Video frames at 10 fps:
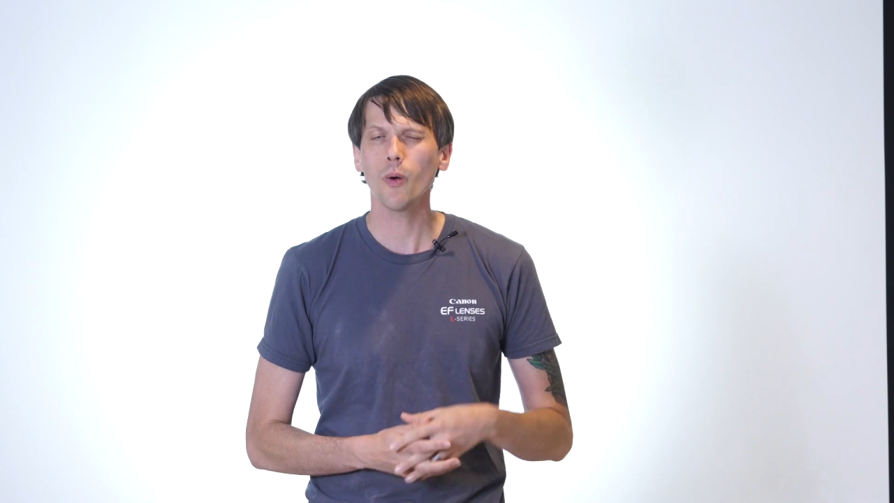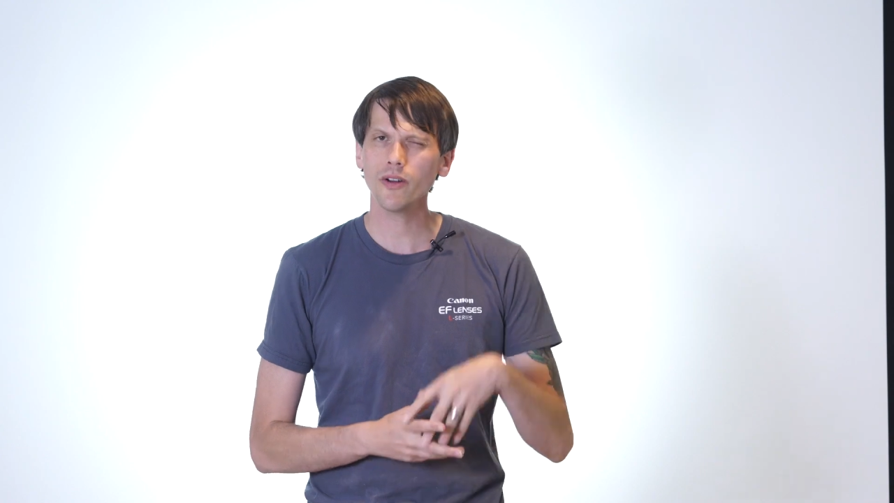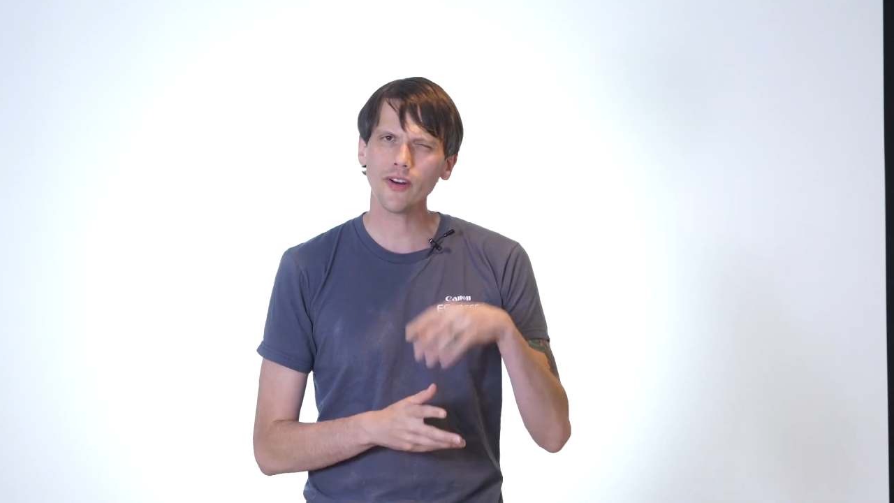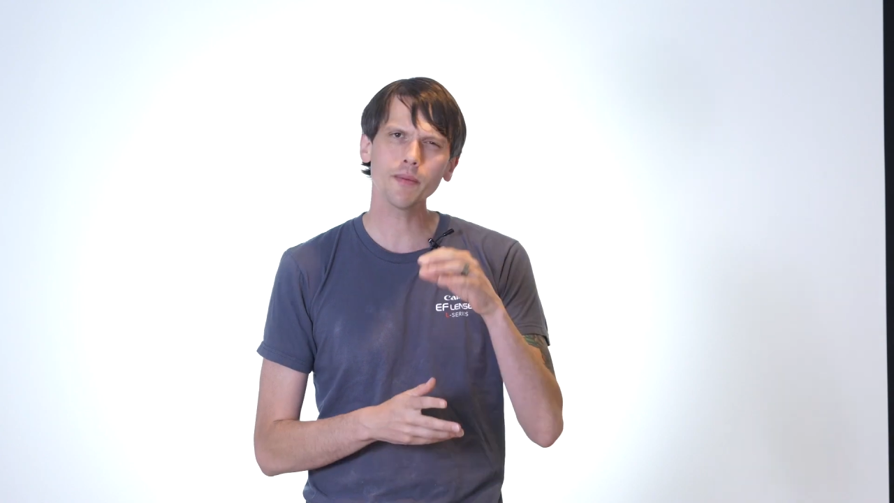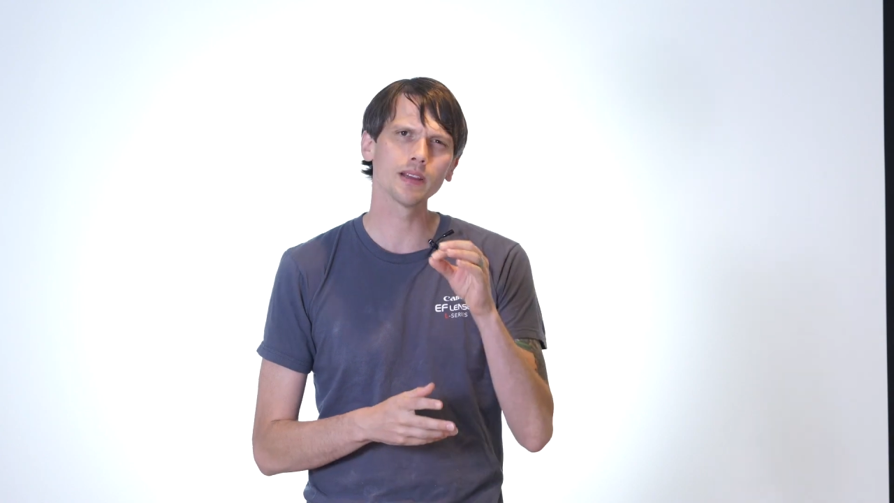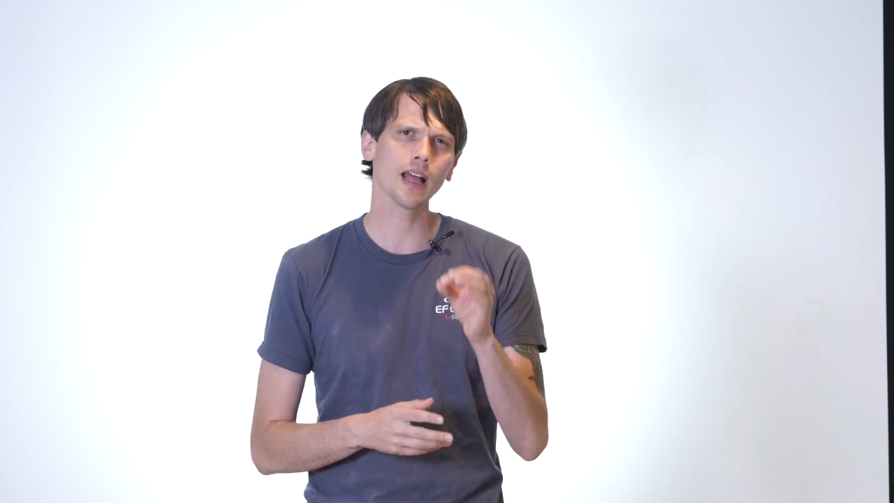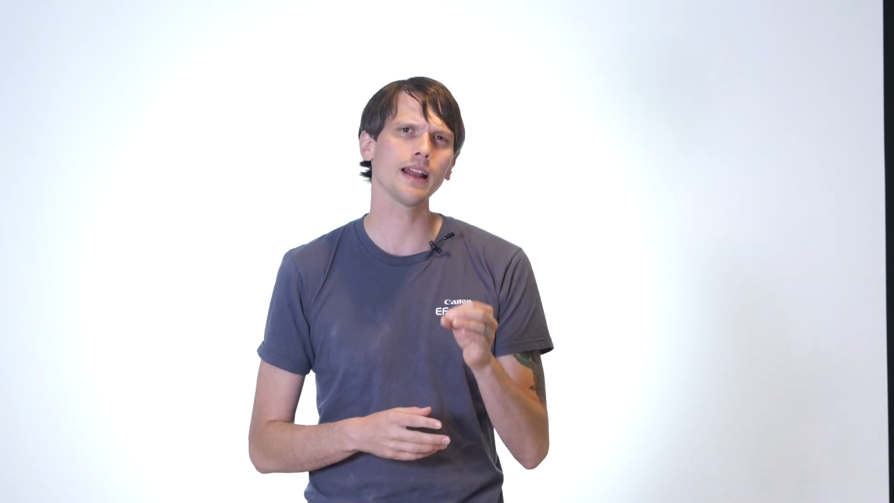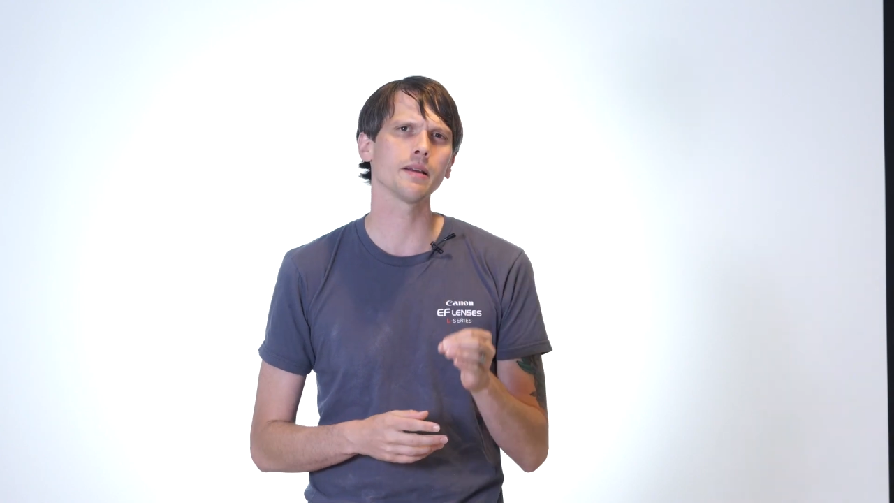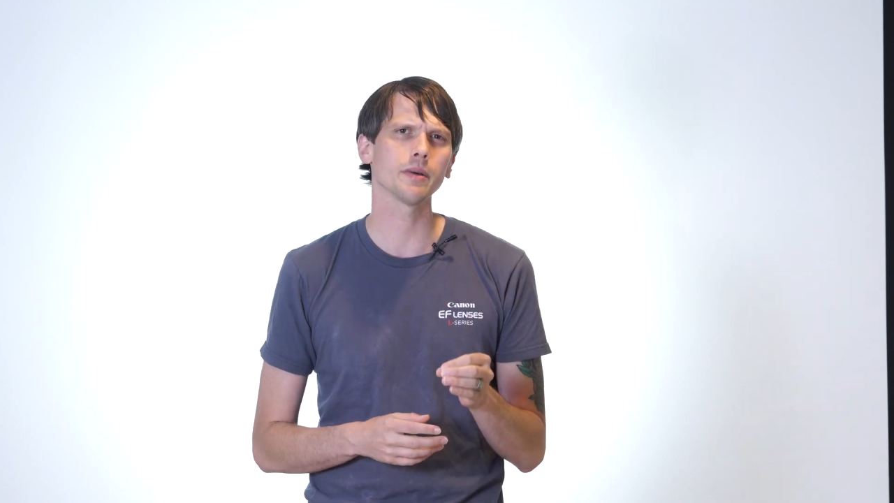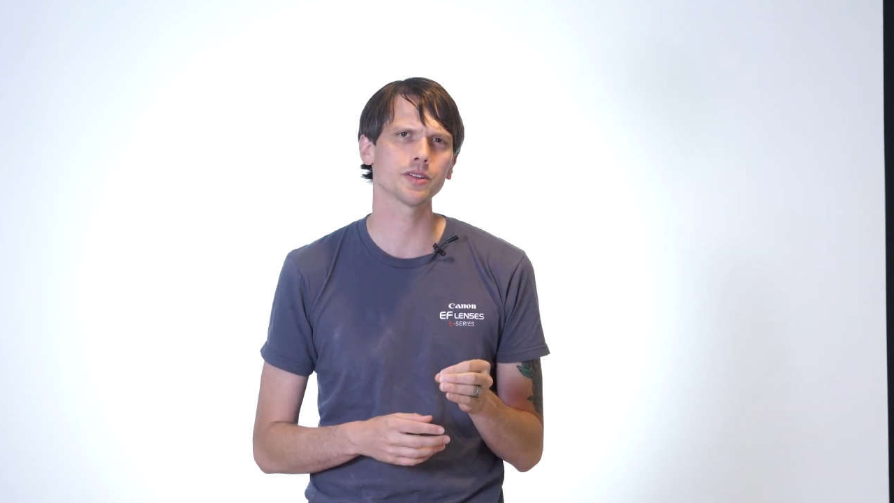What if I'm
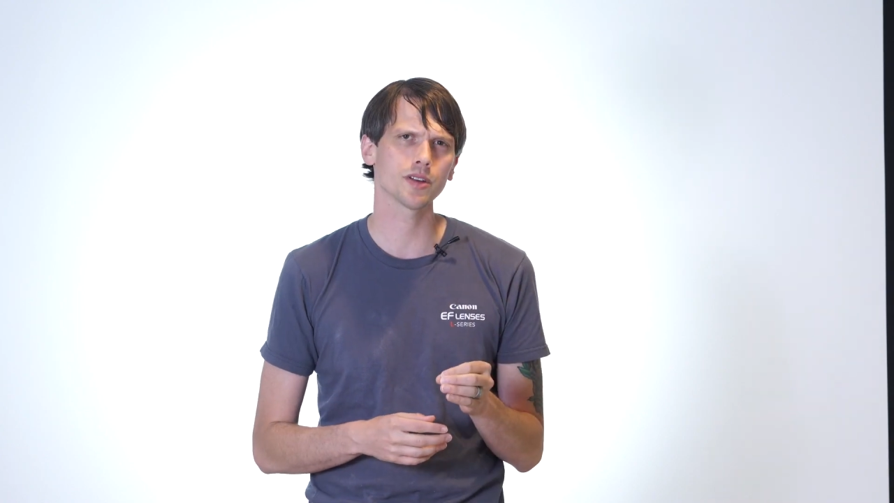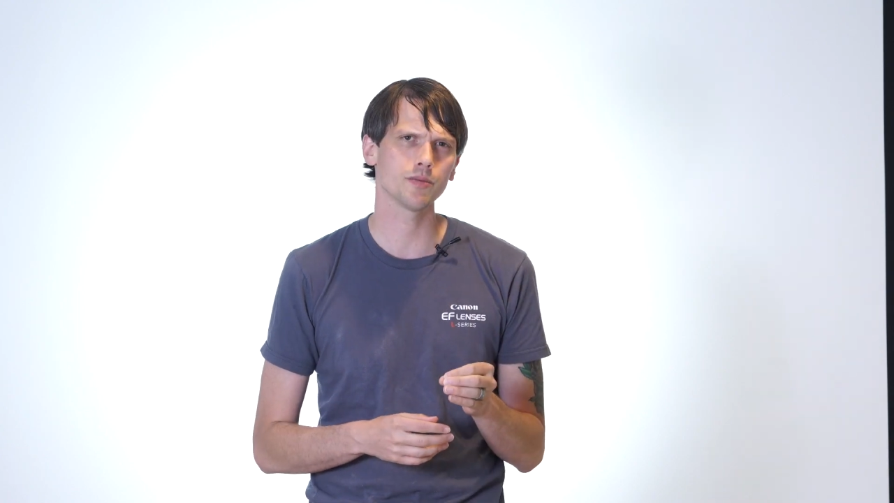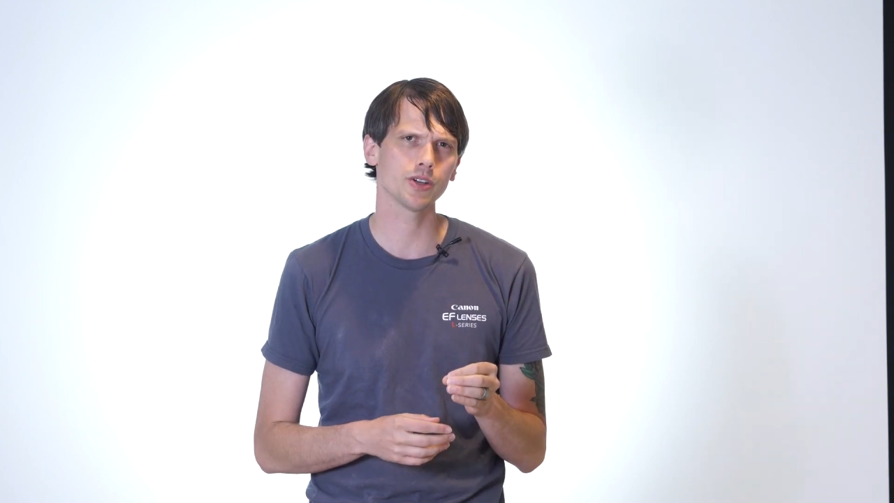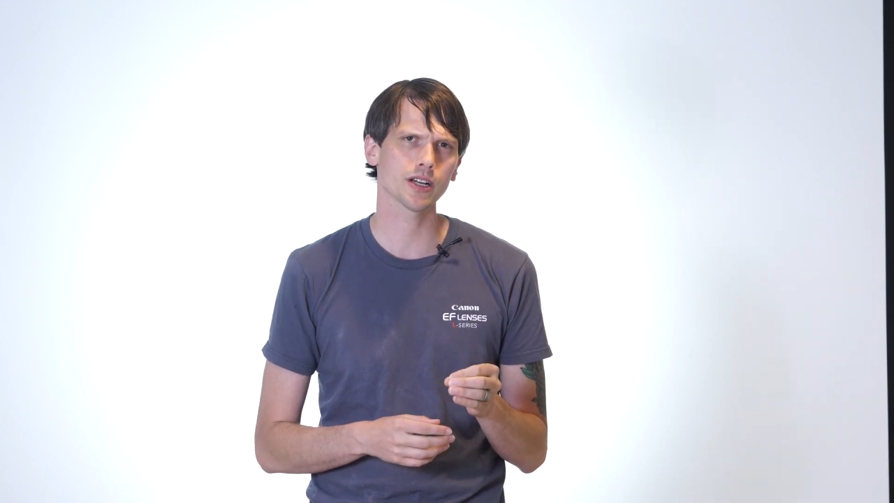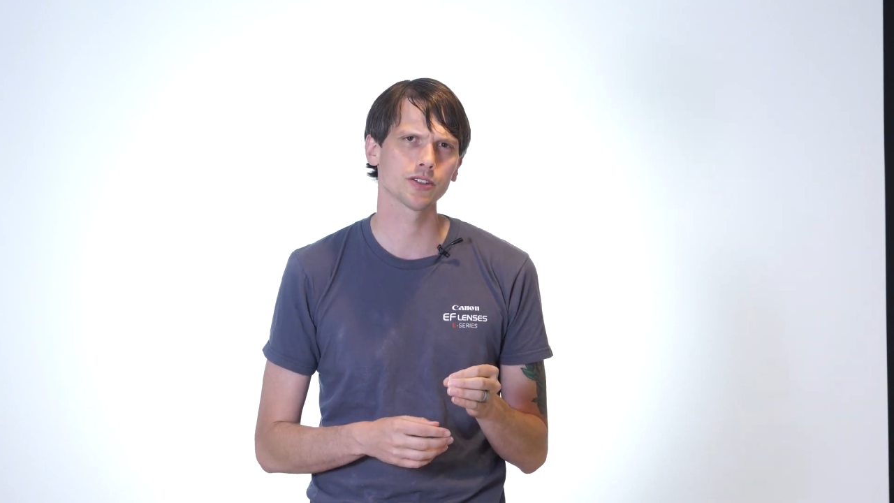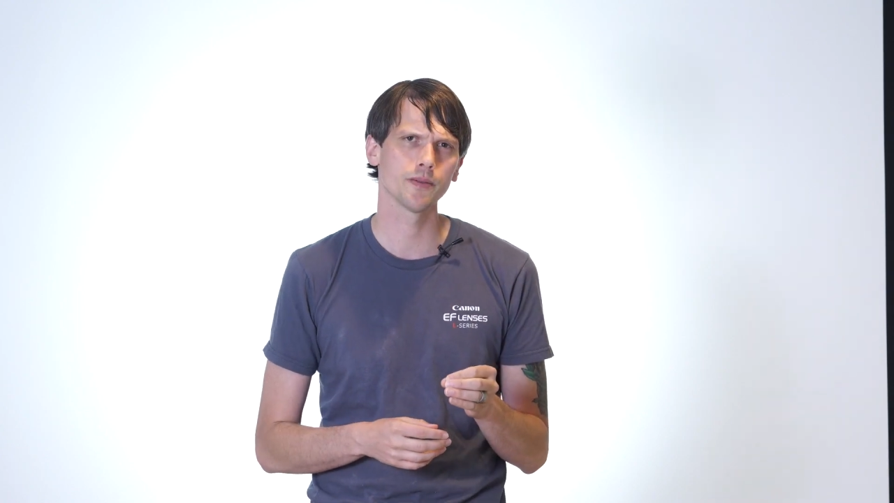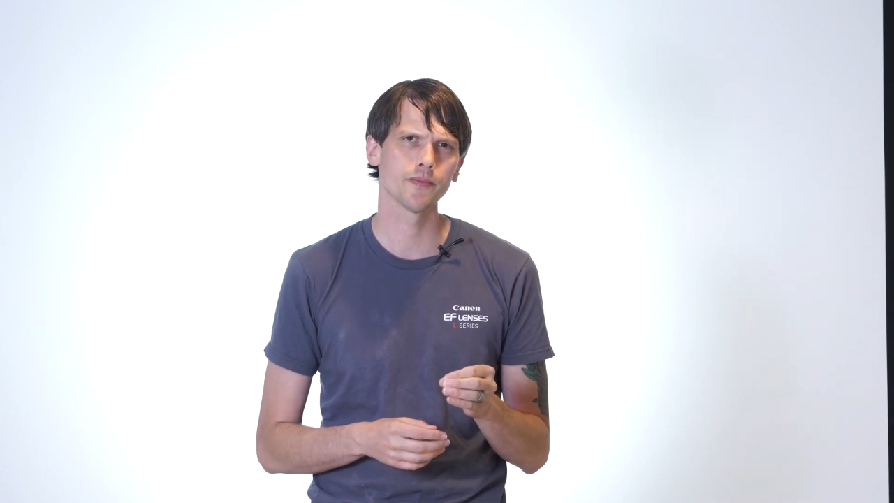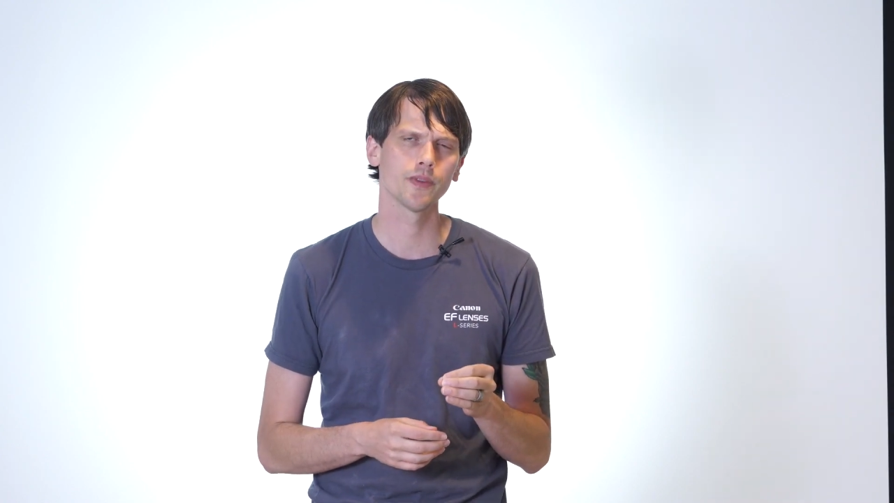lighting my subject?